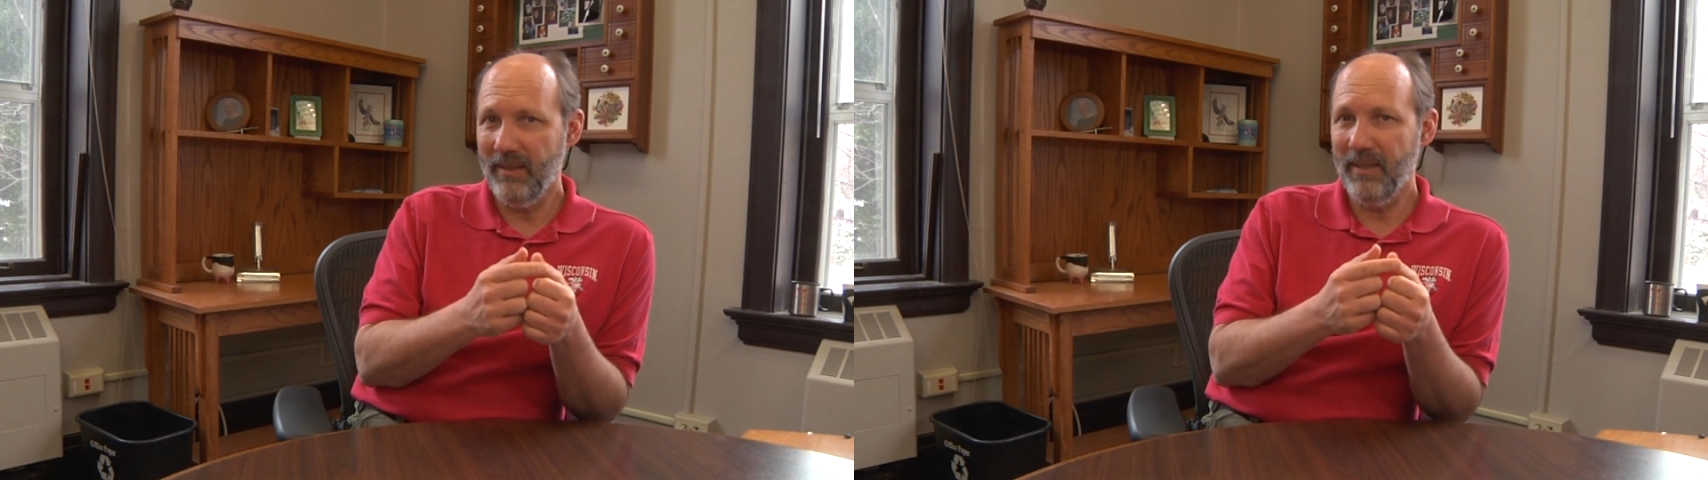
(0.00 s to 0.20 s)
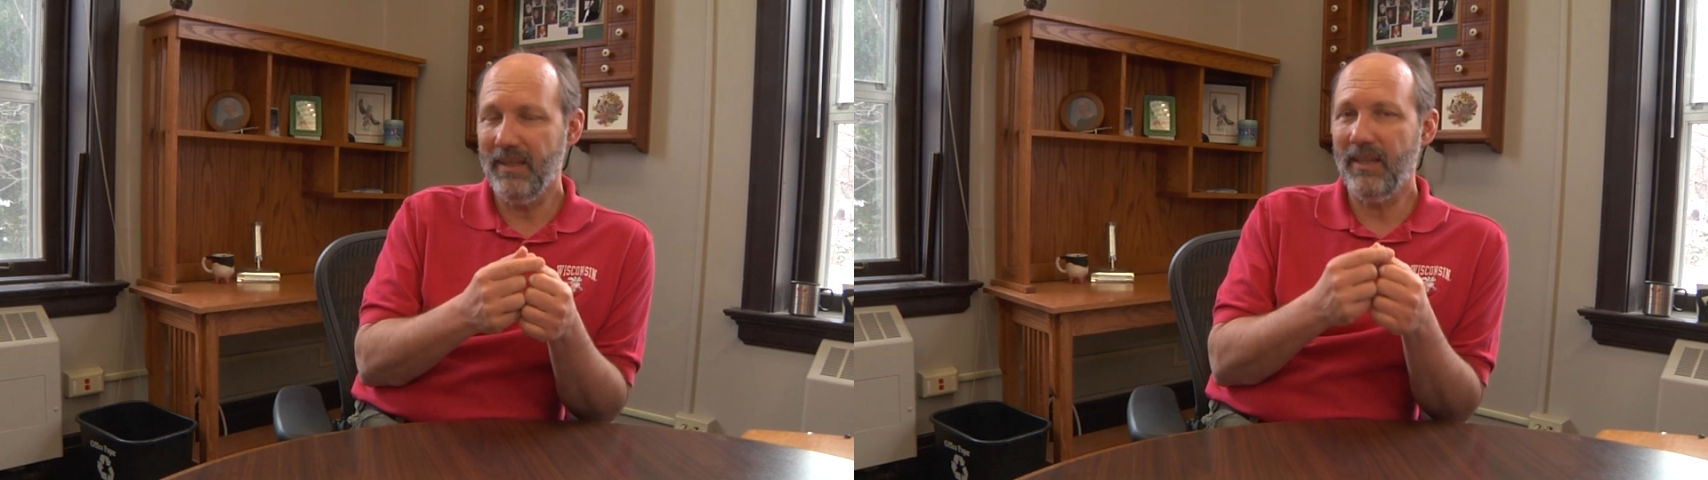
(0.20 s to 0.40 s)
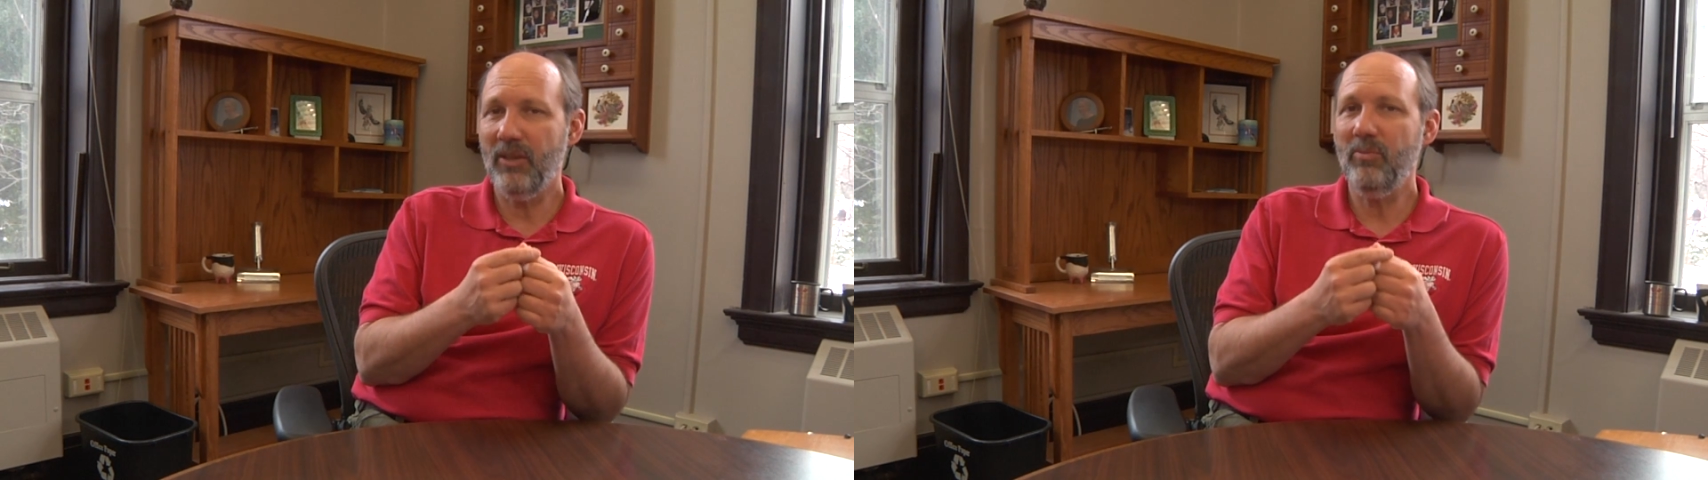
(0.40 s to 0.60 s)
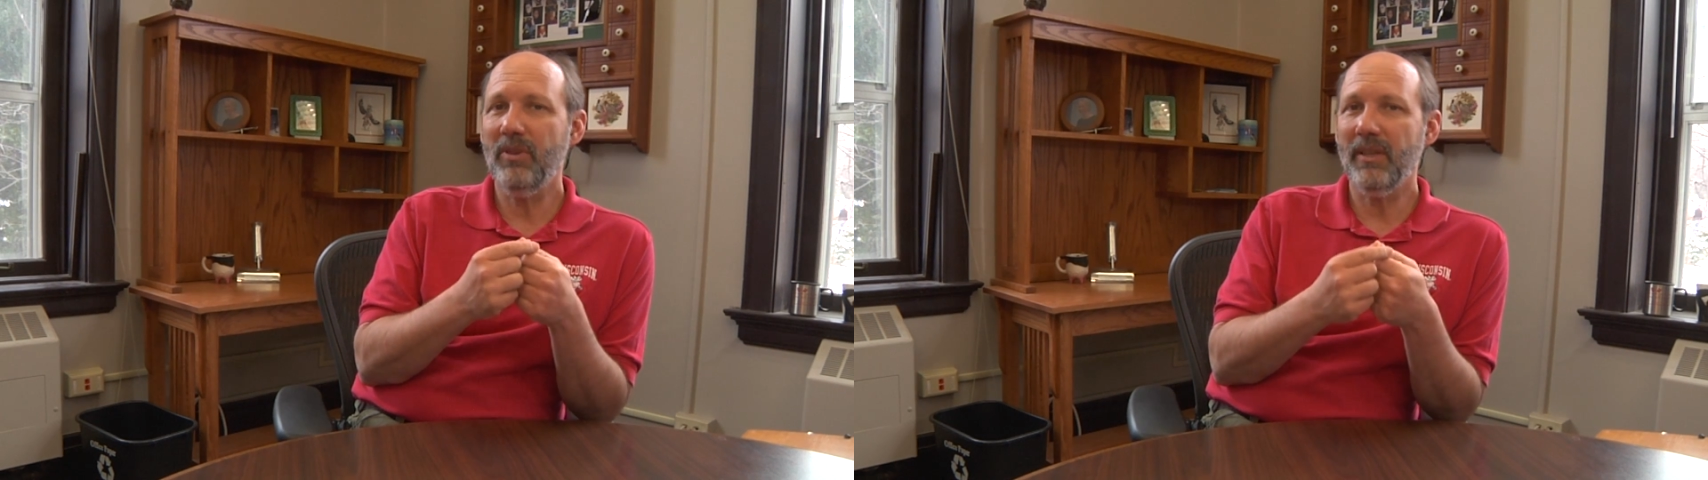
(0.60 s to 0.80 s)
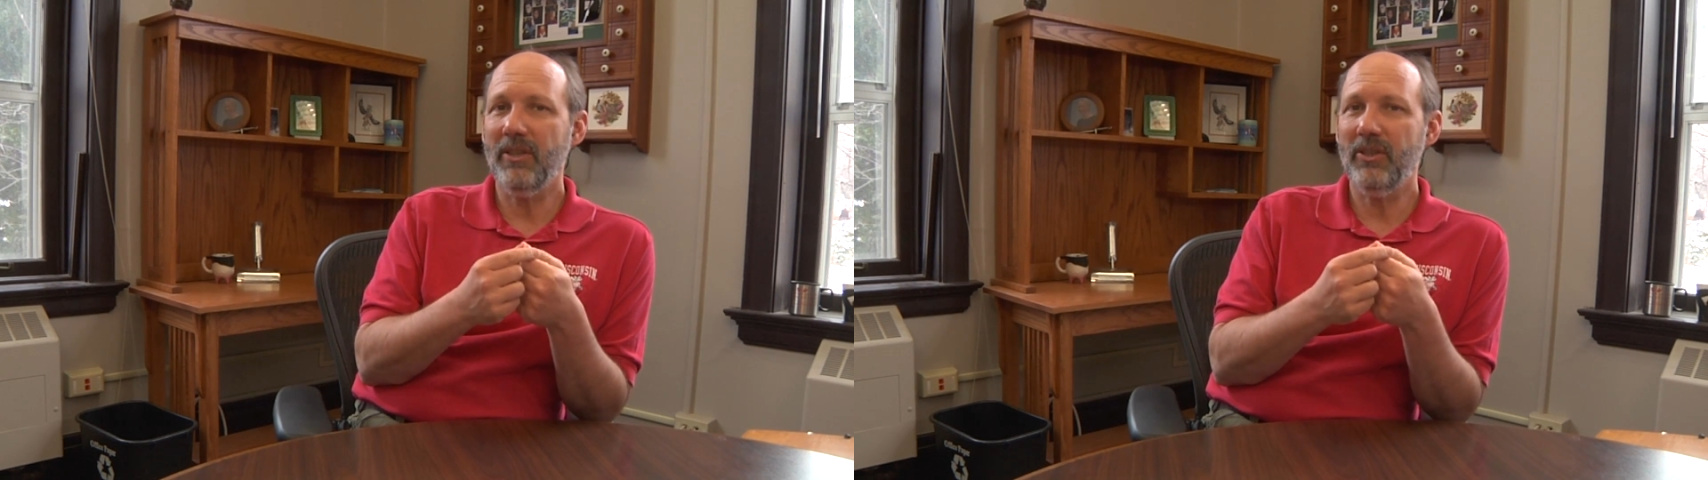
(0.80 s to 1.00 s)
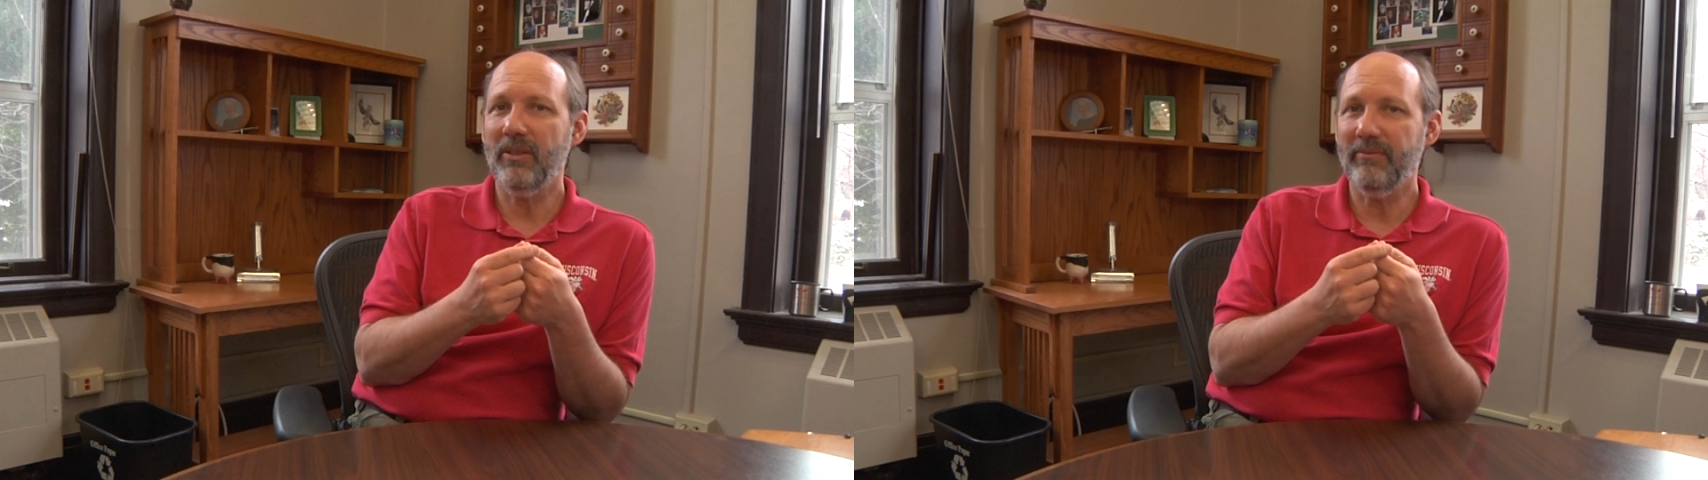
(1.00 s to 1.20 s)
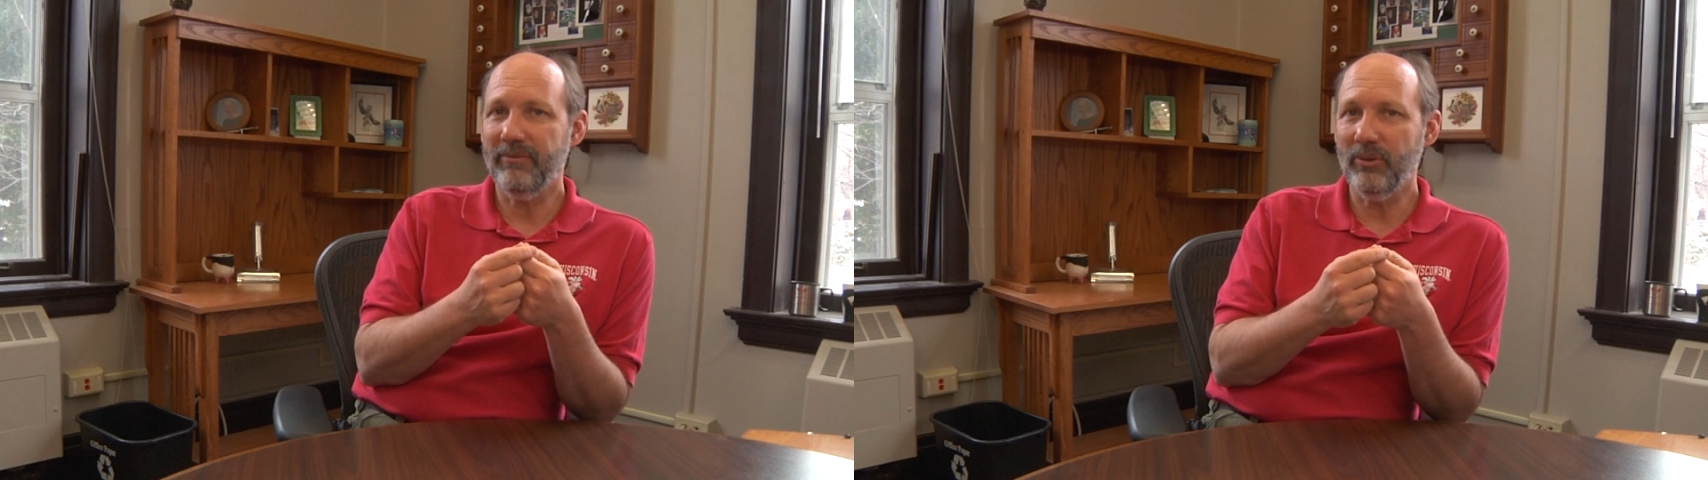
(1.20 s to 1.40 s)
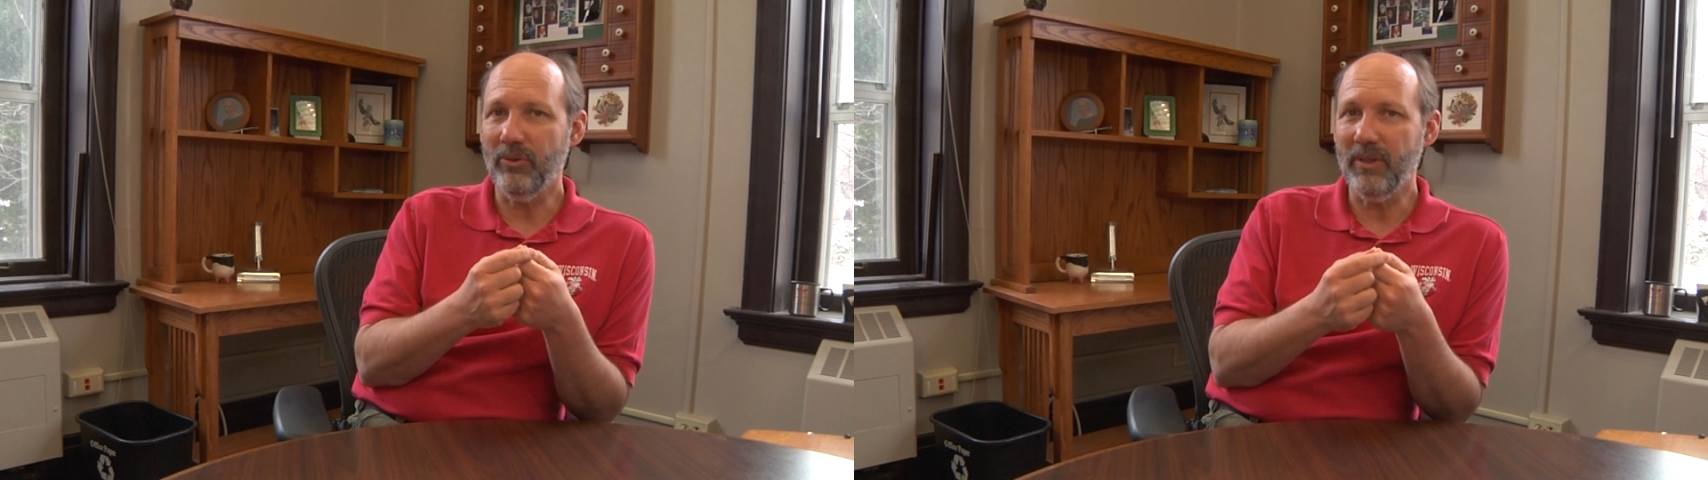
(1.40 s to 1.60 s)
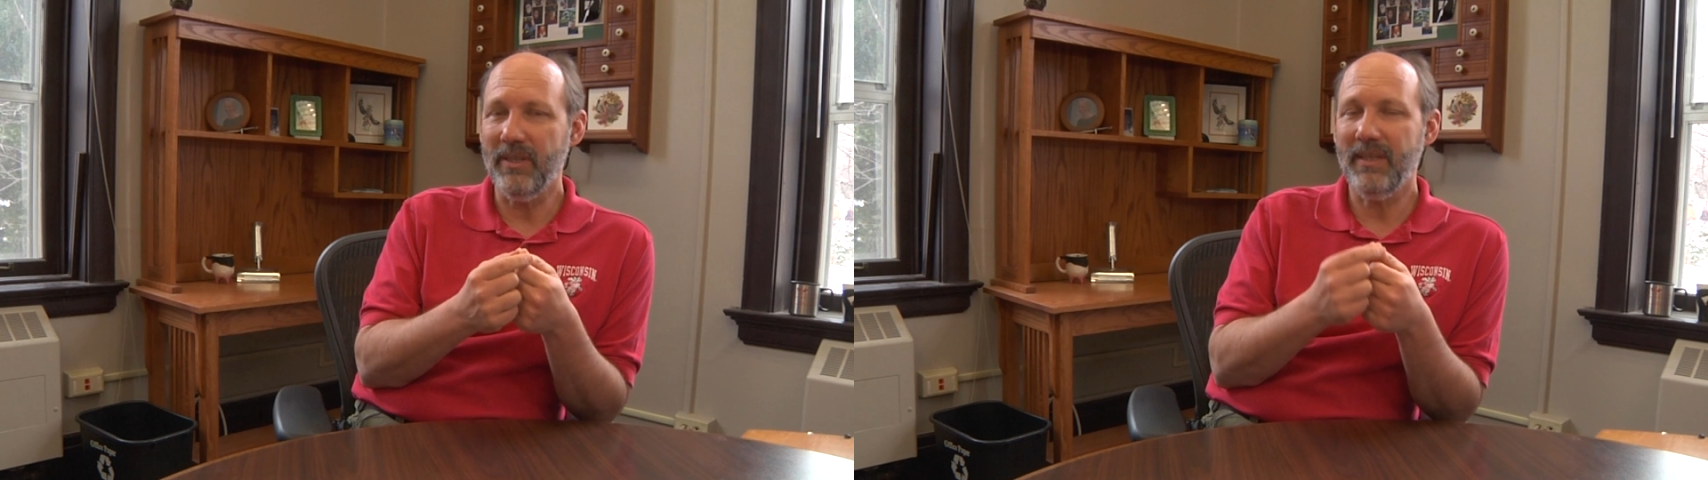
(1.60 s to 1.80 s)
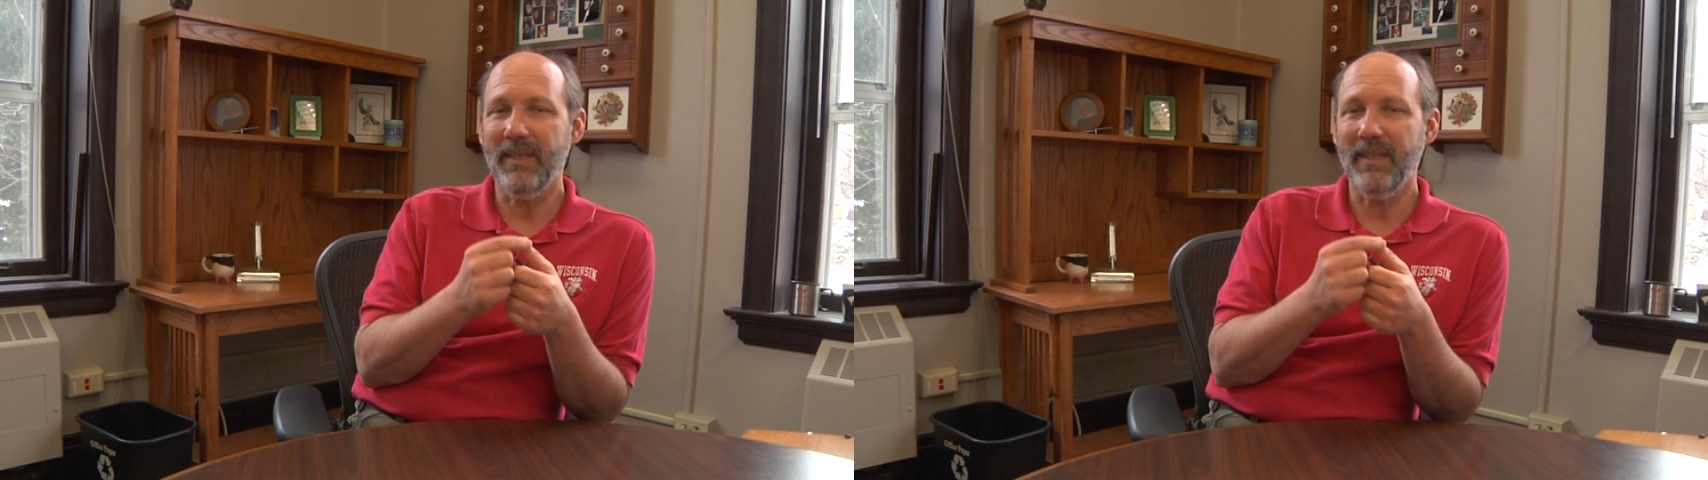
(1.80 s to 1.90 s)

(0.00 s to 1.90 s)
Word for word: is accumulation of fluids